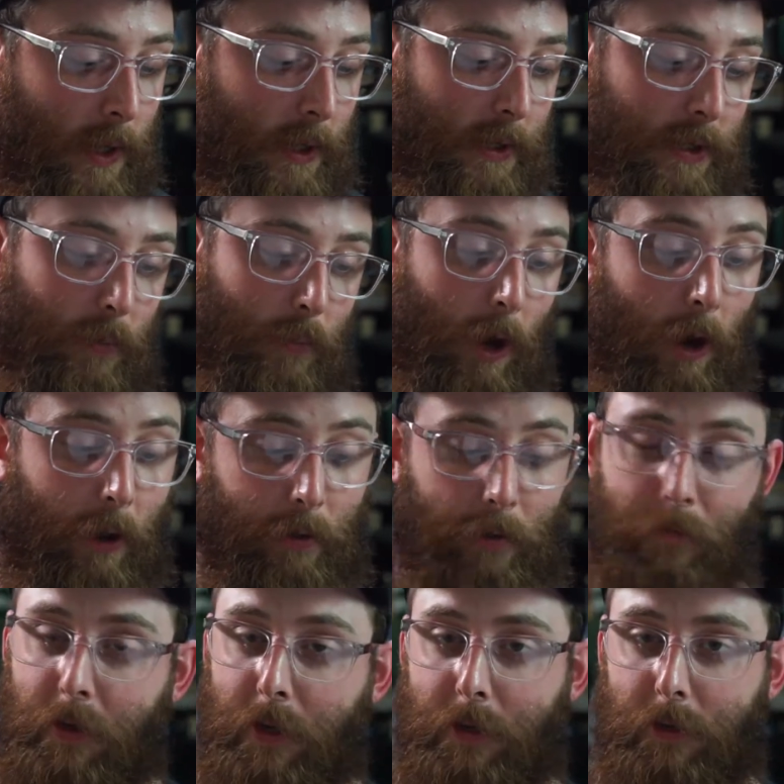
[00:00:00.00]
Some other
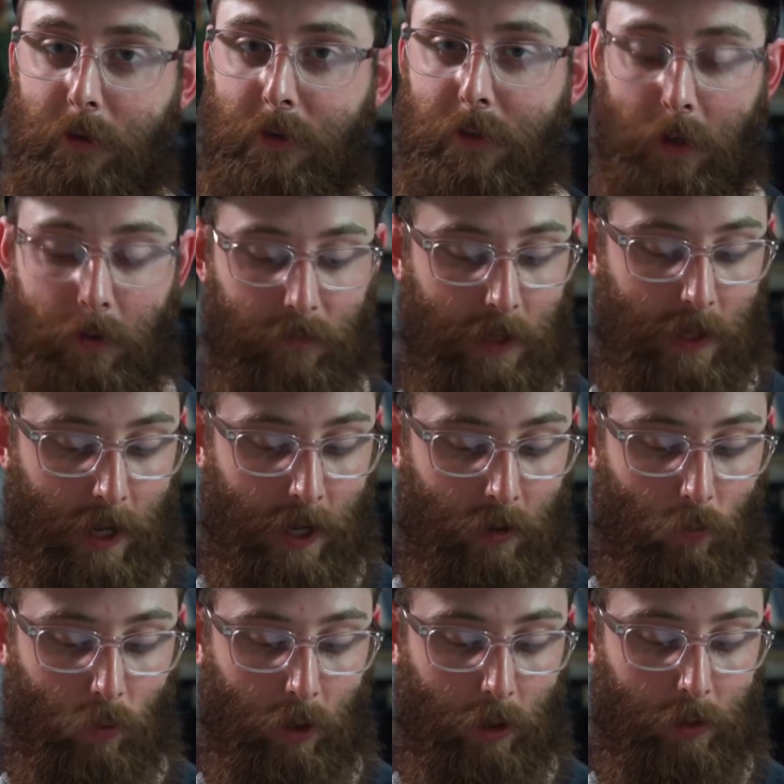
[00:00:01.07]
features of the
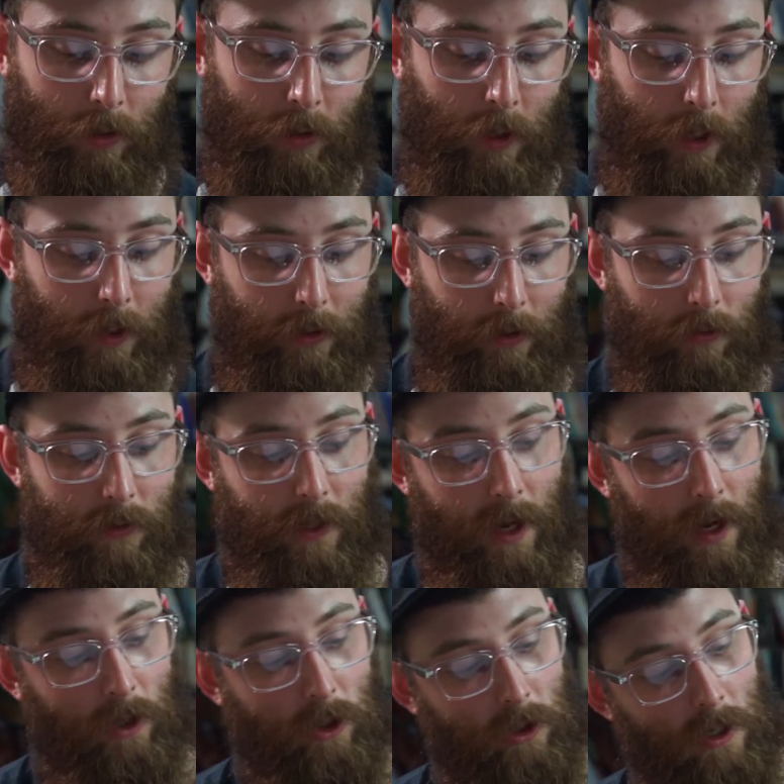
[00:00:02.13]
A1, there is
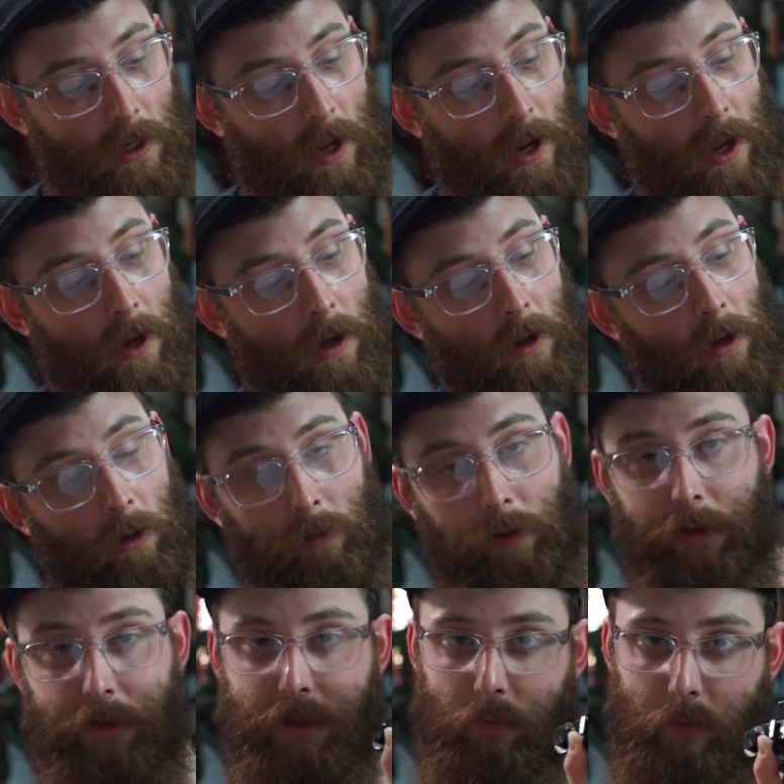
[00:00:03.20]
actually a
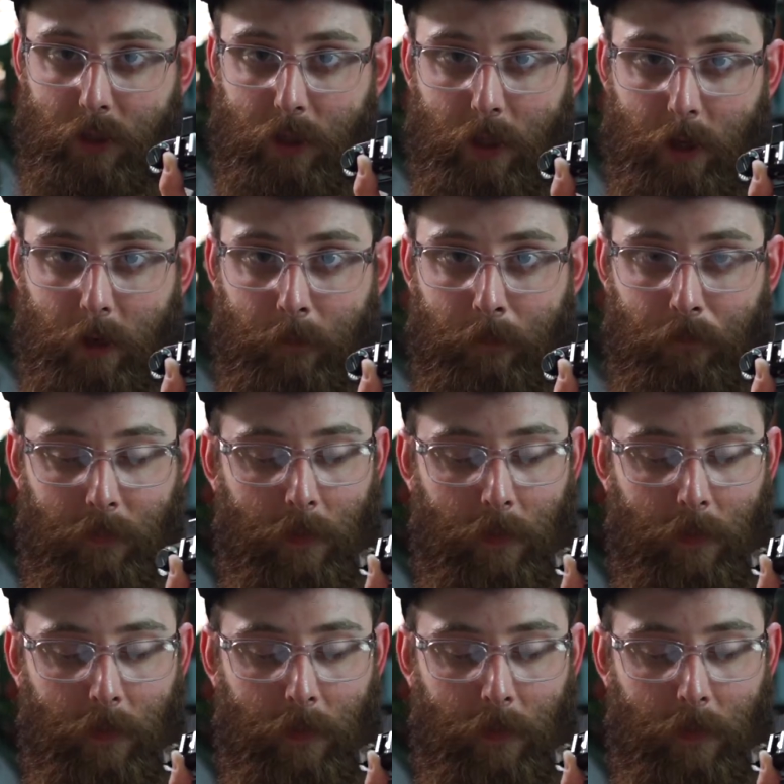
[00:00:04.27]
little switch here,